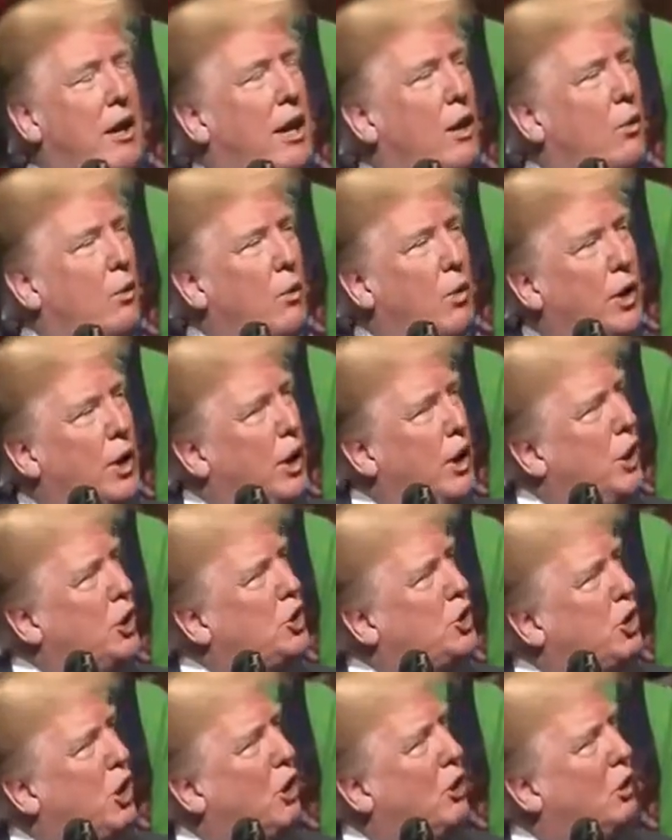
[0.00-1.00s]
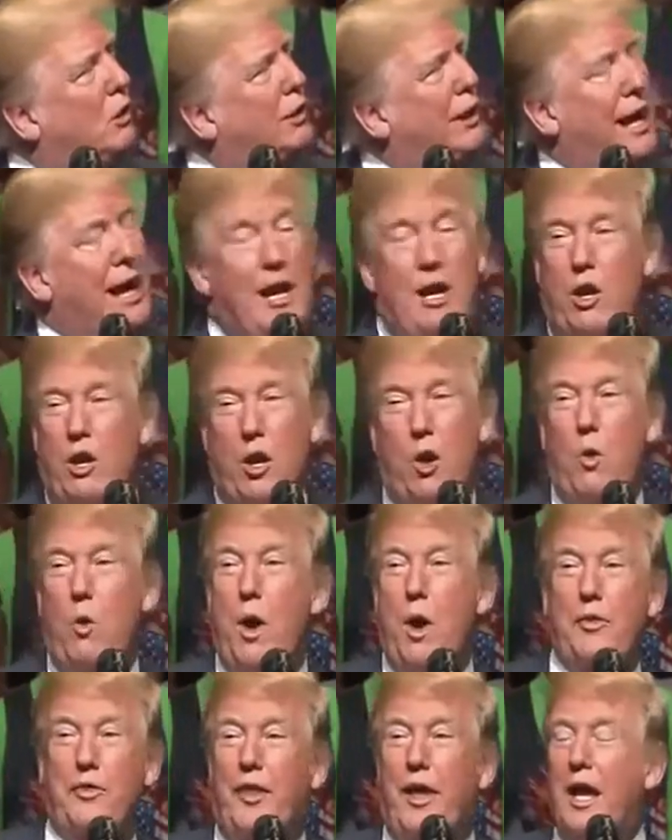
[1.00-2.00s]
and we sold, I don't know
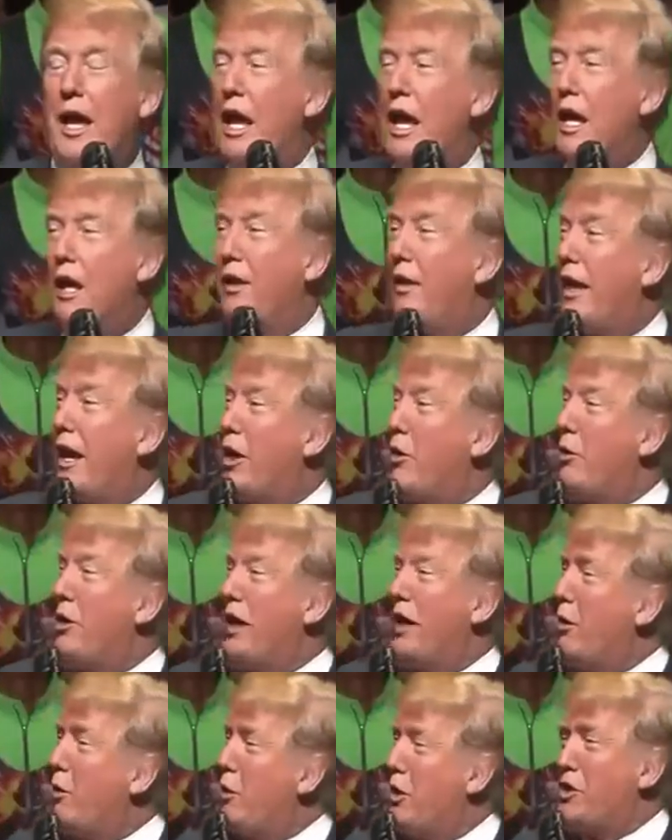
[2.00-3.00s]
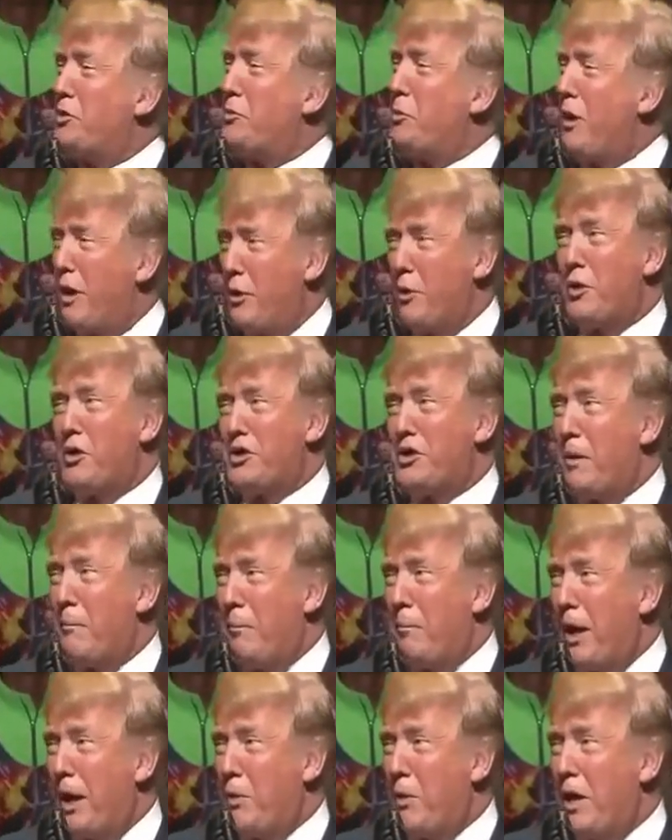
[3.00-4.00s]
what the hell that arena was, but it was a
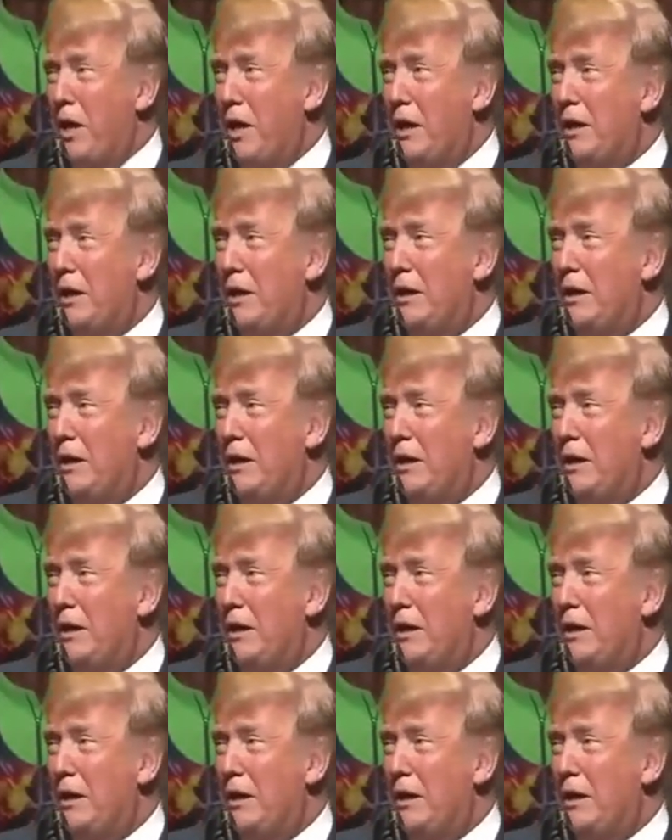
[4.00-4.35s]
big one.